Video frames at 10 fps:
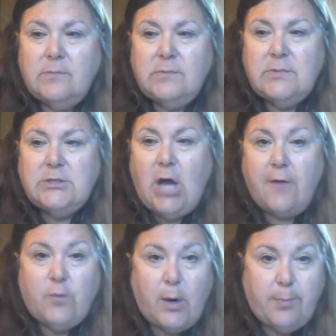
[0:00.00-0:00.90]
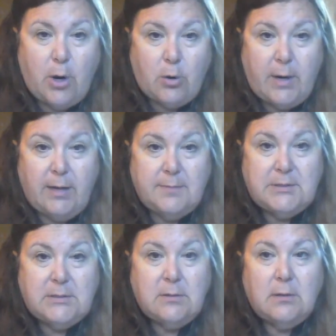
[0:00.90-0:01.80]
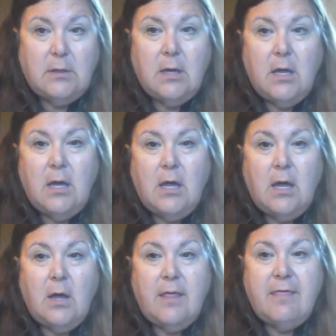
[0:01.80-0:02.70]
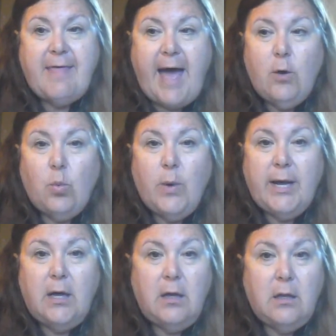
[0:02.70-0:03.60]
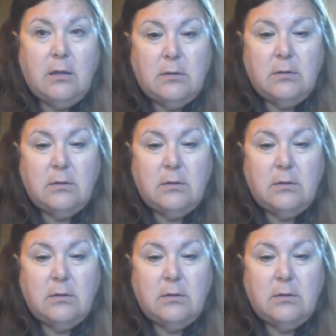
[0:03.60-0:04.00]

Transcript: software programs that will